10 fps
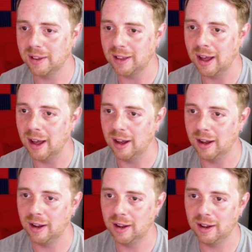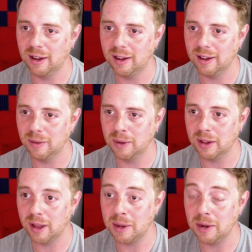Uh,
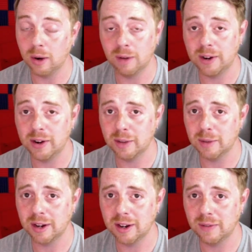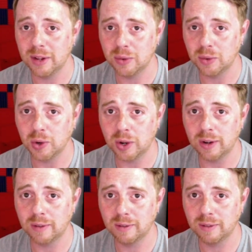well, I mean, you are a very committed individual, Sean.